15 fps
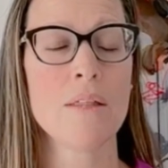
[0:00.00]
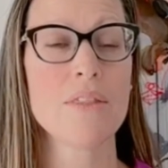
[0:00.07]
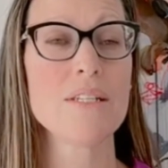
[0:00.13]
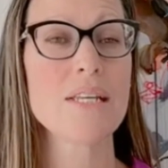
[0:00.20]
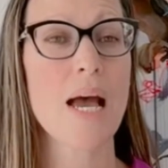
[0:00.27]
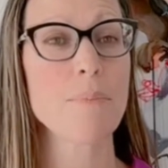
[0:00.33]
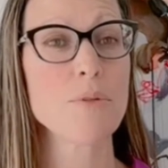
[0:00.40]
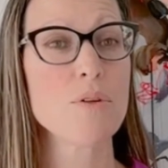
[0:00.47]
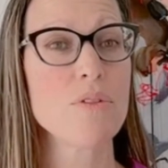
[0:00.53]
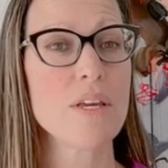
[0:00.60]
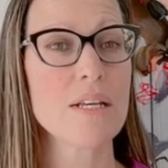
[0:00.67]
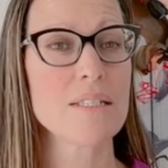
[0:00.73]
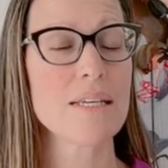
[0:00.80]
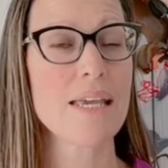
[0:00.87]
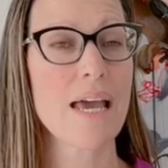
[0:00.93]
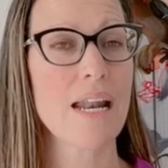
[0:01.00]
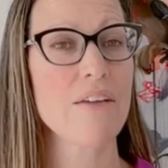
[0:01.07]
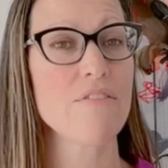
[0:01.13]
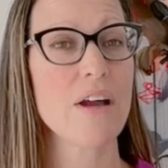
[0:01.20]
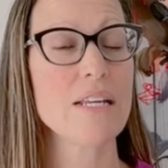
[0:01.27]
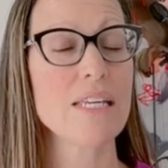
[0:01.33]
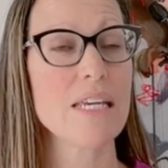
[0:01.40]
The top two things, again, I
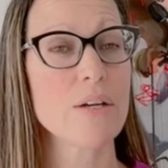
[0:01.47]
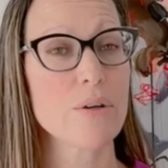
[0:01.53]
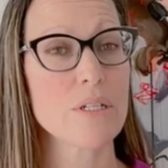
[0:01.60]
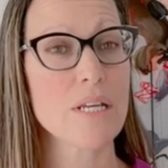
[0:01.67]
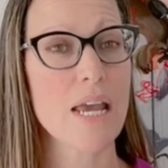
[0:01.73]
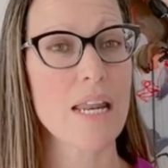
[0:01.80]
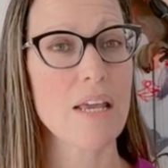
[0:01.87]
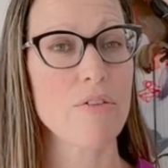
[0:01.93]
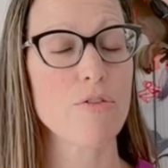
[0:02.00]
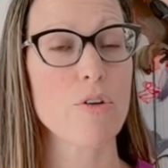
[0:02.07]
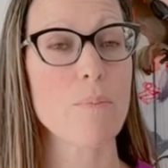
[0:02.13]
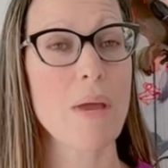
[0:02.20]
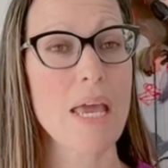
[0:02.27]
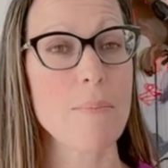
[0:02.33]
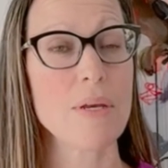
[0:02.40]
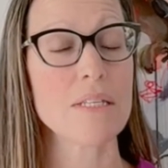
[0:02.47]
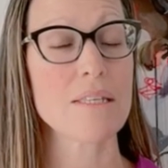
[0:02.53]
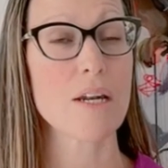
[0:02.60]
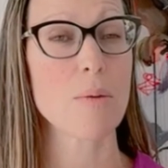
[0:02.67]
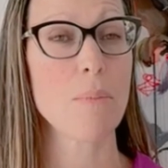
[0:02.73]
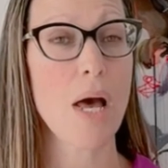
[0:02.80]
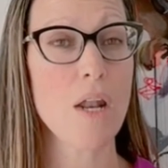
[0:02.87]
find irritating for babies
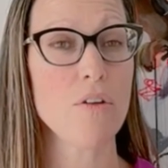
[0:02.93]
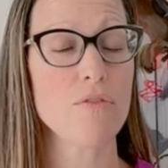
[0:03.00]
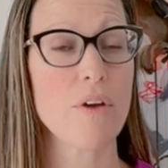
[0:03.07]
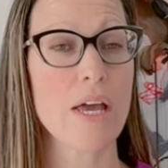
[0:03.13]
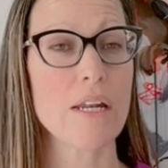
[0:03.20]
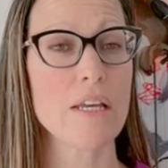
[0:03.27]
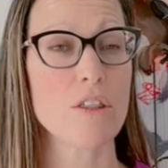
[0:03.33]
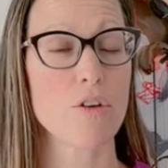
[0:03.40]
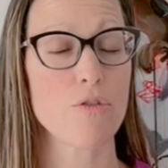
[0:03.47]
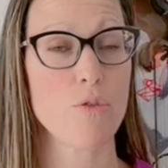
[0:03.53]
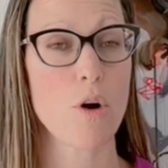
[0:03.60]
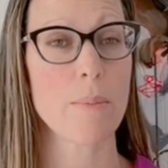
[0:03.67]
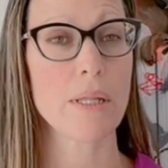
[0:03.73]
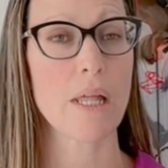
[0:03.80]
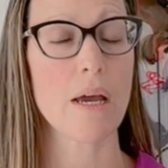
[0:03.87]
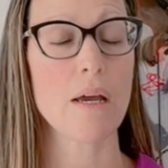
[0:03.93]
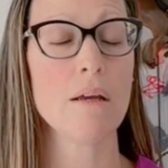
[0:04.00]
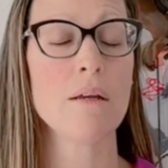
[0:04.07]
that are bottle-fed in their formula